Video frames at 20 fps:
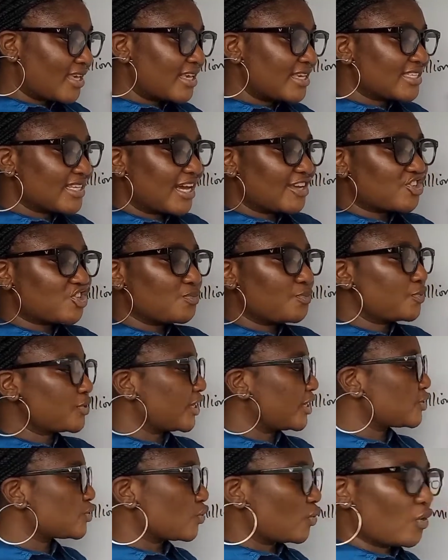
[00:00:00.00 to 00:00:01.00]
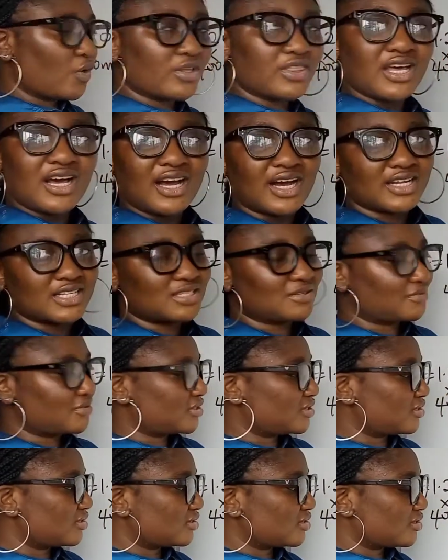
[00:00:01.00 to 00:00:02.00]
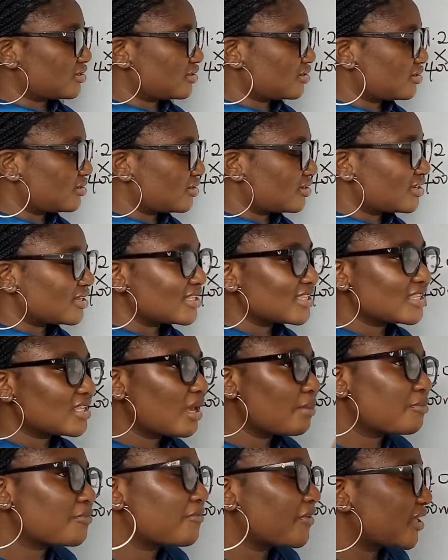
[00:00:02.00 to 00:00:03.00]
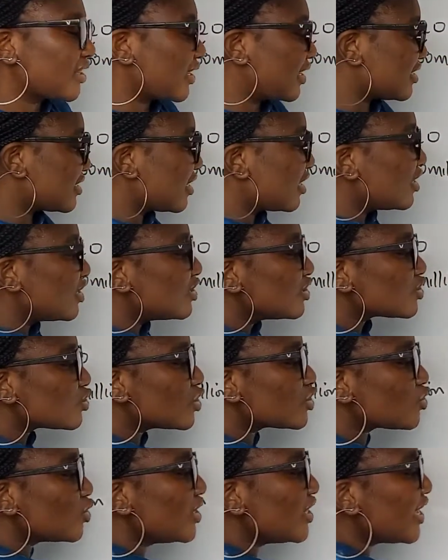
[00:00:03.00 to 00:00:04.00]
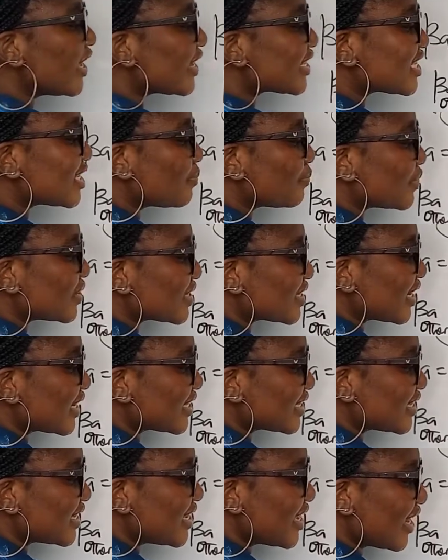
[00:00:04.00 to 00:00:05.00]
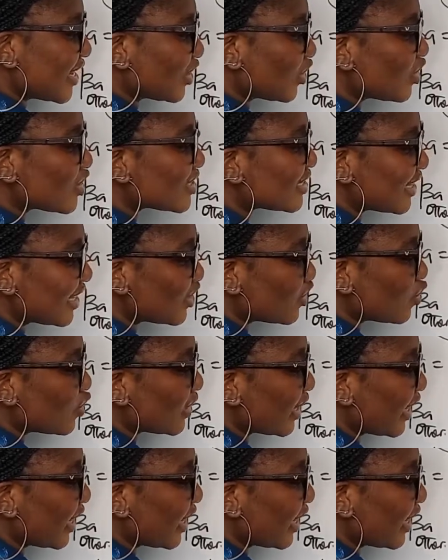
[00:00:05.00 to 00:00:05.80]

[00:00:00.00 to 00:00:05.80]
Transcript: is attributed to other activities. Debt finance. So it's only 80% here, not in the whole